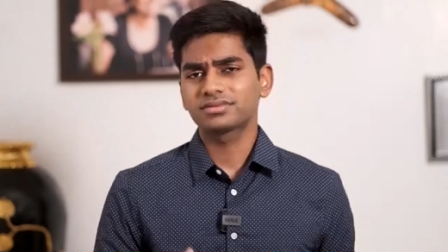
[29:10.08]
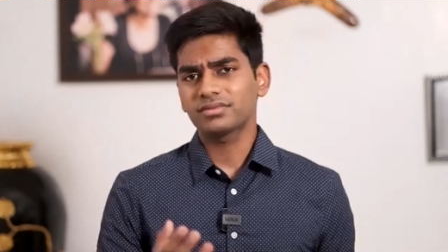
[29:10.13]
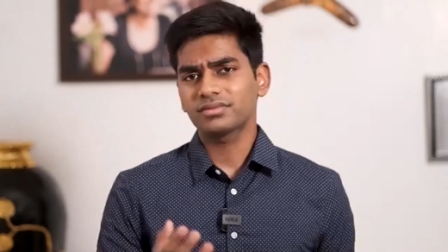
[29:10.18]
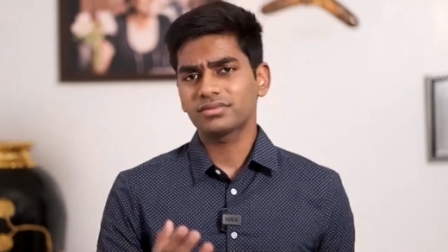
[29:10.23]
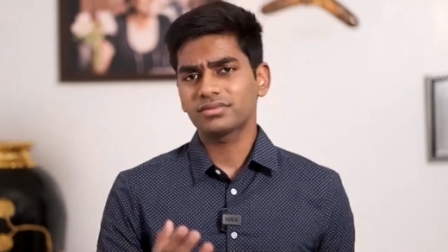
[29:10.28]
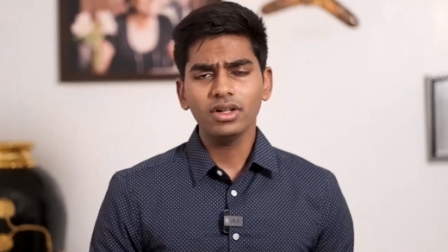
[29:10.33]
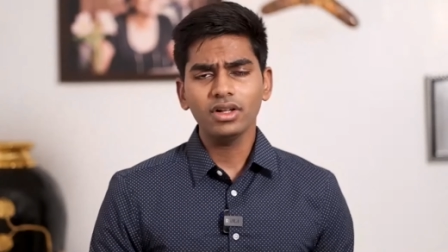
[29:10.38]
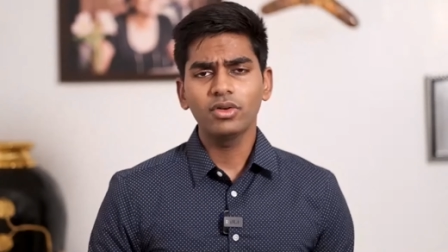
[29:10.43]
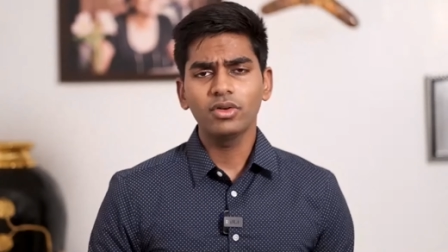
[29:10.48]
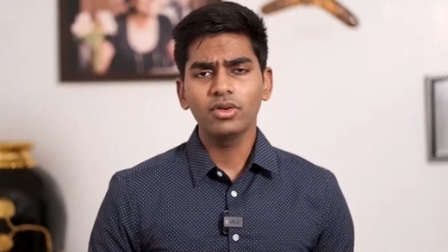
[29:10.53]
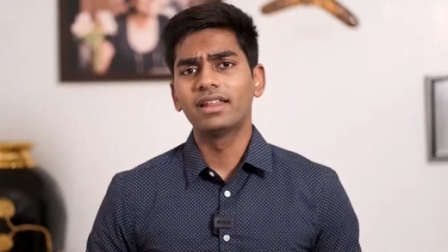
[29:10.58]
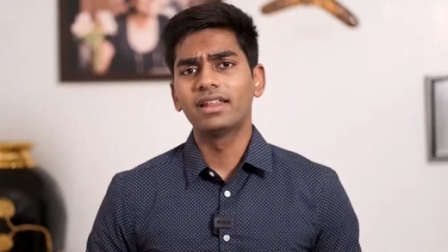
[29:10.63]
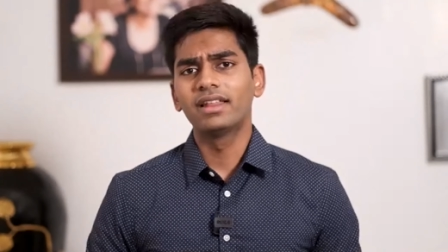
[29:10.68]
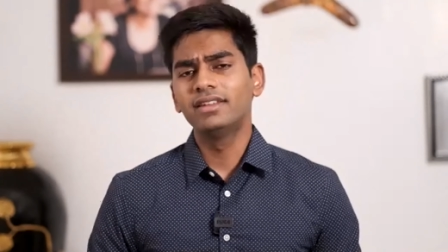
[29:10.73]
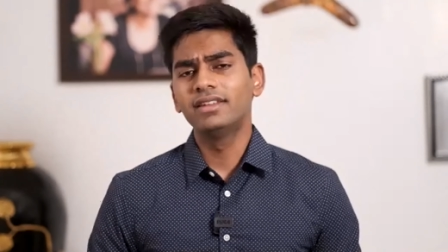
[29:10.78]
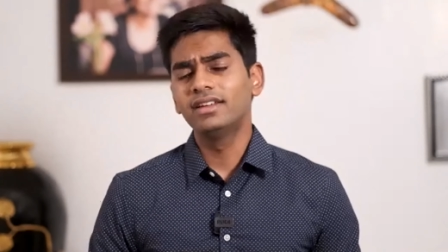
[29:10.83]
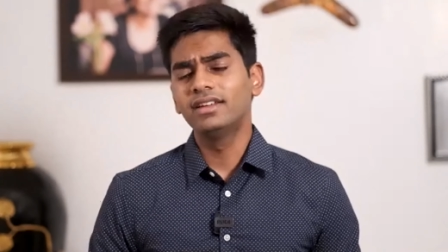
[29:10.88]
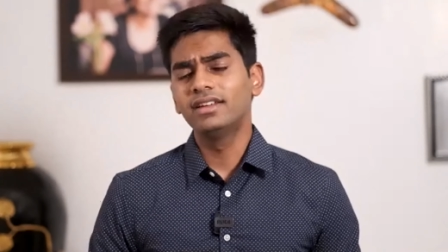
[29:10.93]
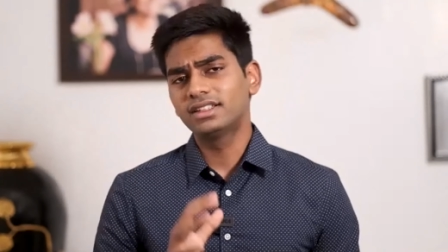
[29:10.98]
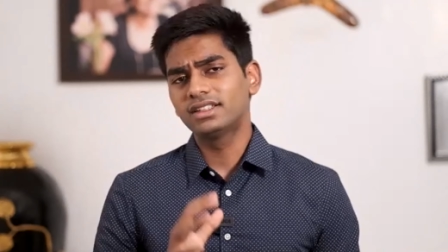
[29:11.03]
while
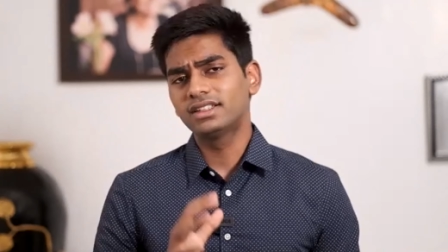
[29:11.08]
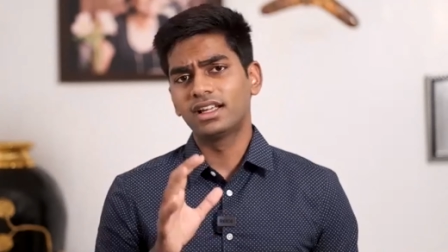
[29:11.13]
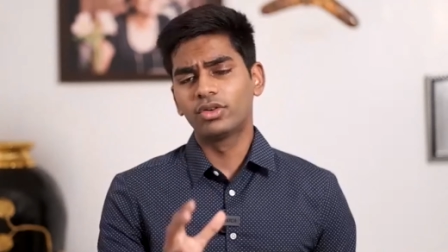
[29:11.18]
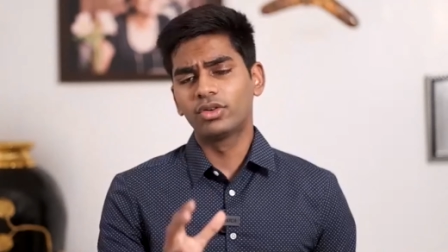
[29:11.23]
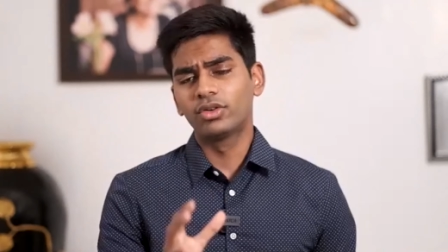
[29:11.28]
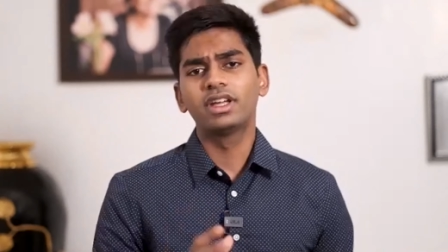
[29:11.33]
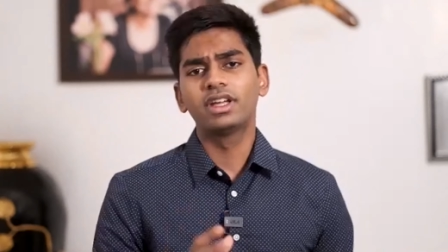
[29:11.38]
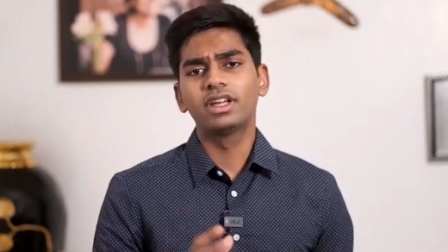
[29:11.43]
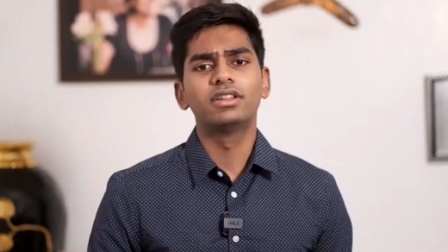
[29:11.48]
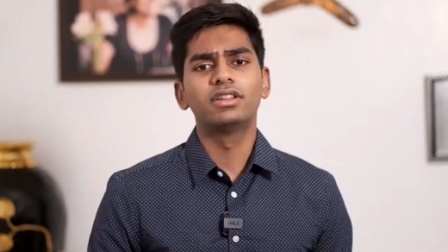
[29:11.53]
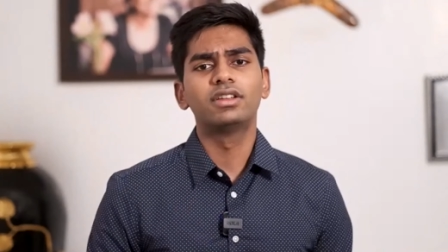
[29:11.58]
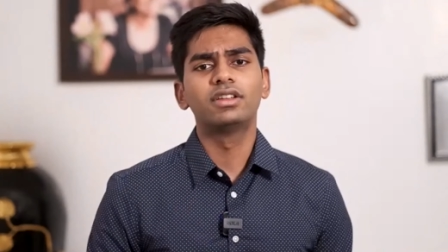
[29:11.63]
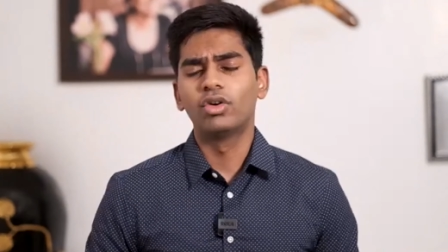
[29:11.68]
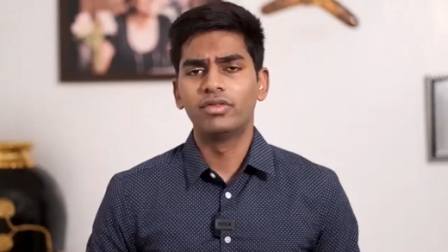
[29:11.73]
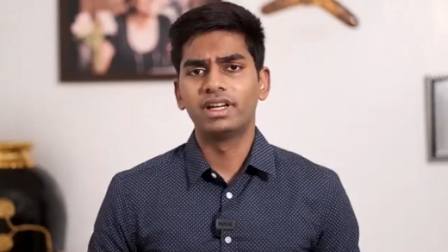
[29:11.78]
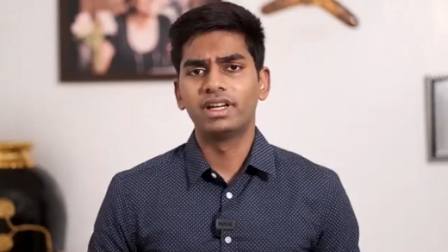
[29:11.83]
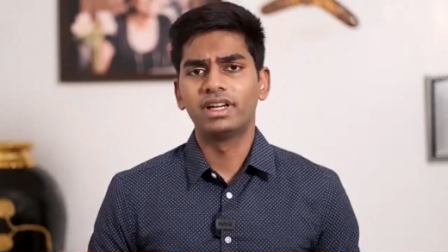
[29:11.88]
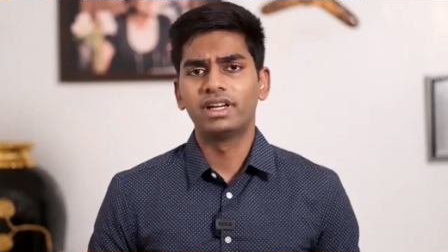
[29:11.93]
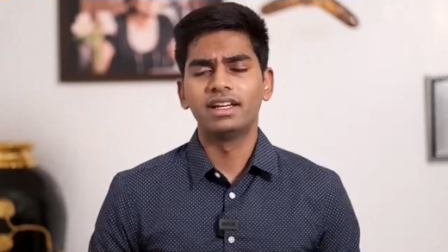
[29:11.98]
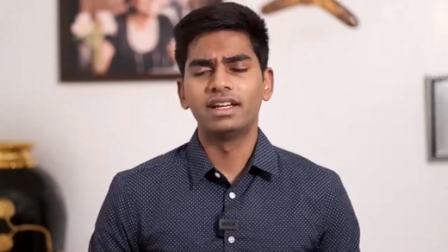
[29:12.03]
others are looking at the
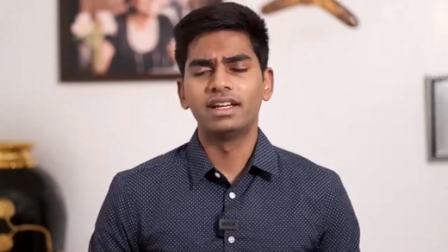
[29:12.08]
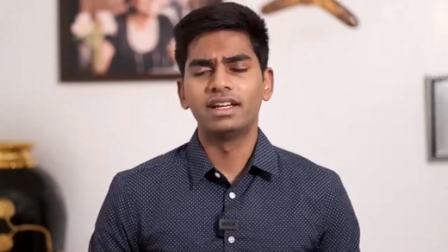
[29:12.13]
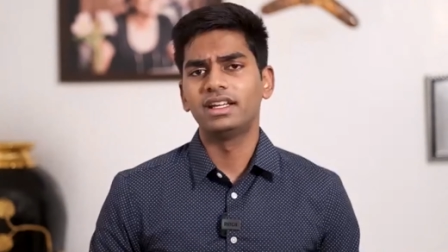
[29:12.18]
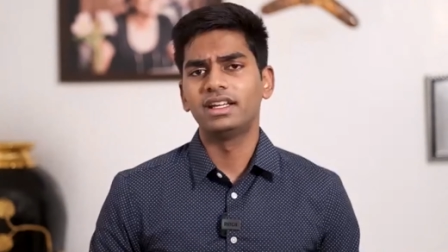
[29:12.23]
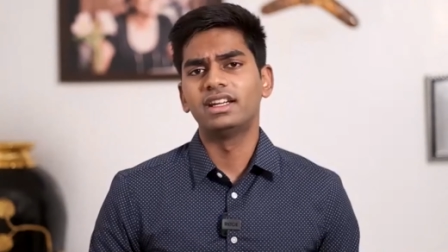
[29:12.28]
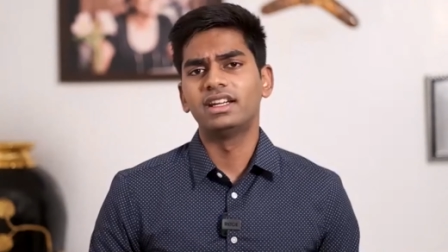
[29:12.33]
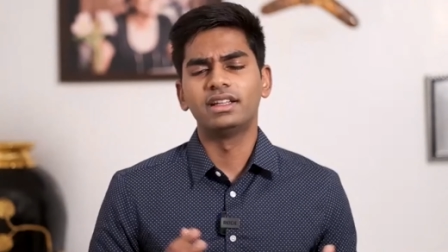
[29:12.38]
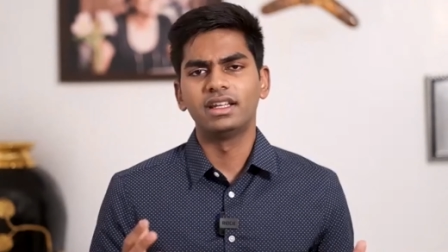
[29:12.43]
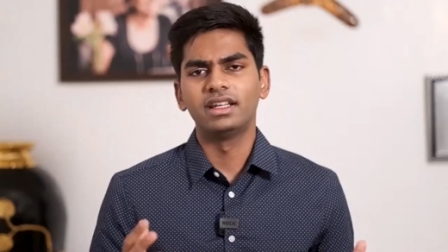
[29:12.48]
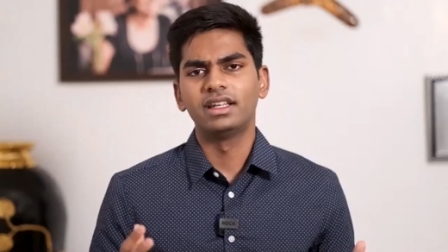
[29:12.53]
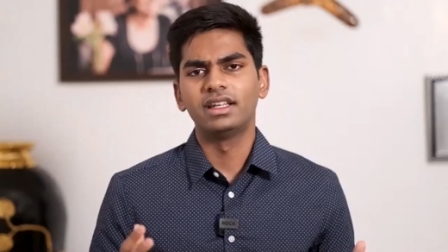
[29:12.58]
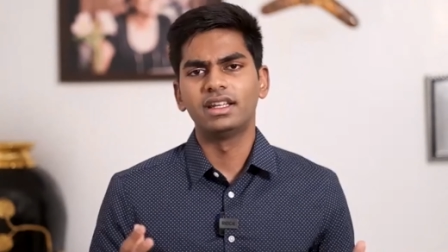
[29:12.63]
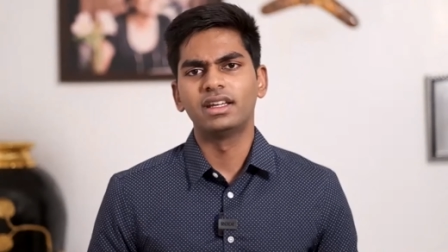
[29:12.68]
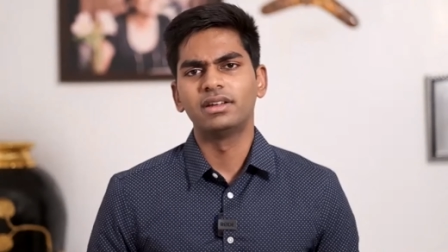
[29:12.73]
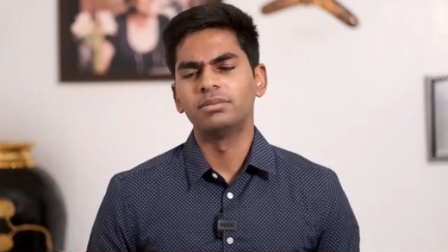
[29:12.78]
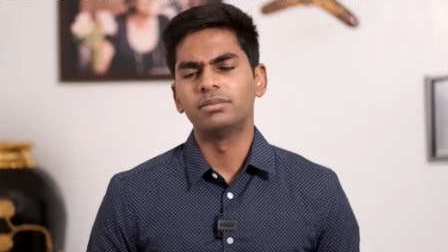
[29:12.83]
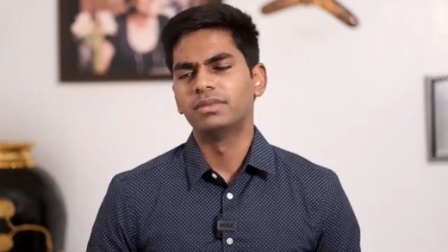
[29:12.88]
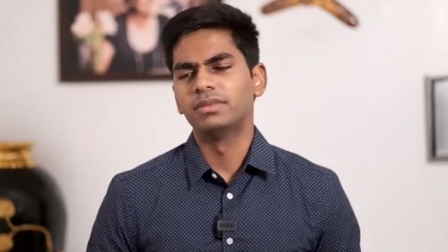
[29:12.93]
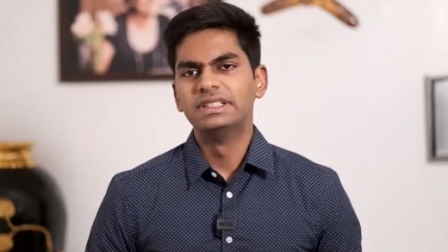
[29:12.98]
covid-19 and thinking